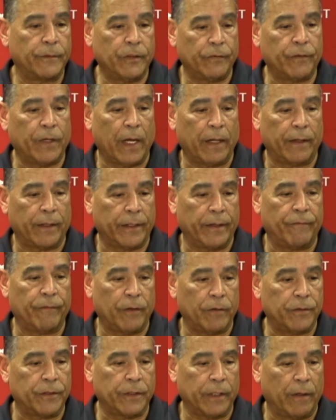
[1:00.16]
give
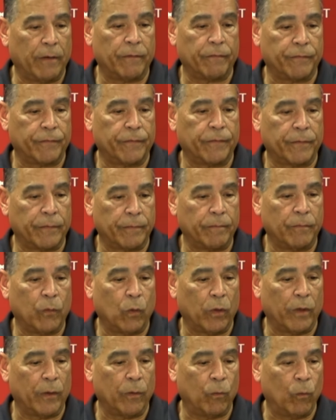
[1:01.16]
yourself
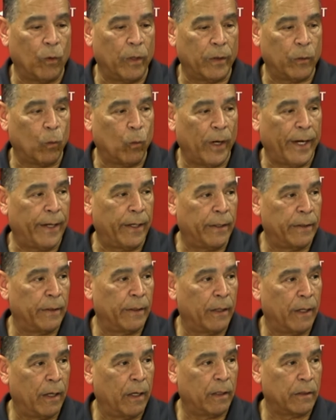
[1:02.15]
more than one way
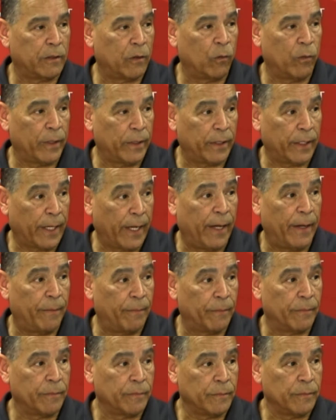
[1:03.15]
to win the
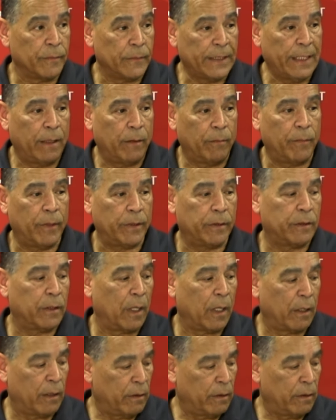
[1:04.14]
game. But